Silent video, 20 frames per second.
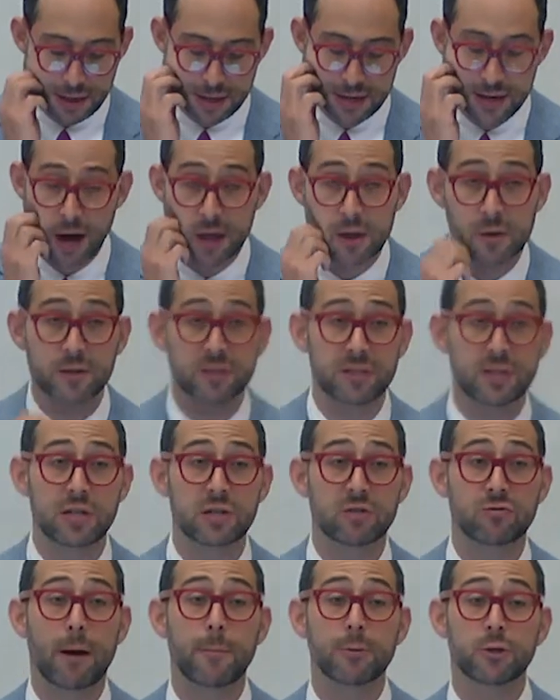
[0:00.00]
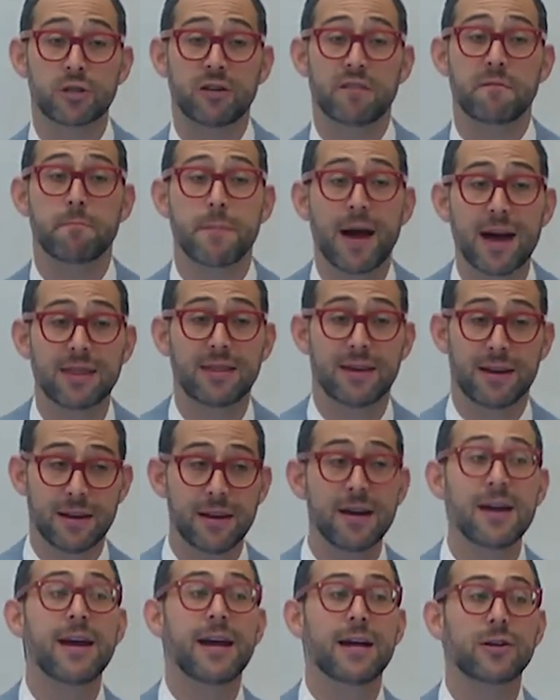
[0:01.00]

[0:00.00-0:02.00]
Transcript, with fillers: The other is the disruption of method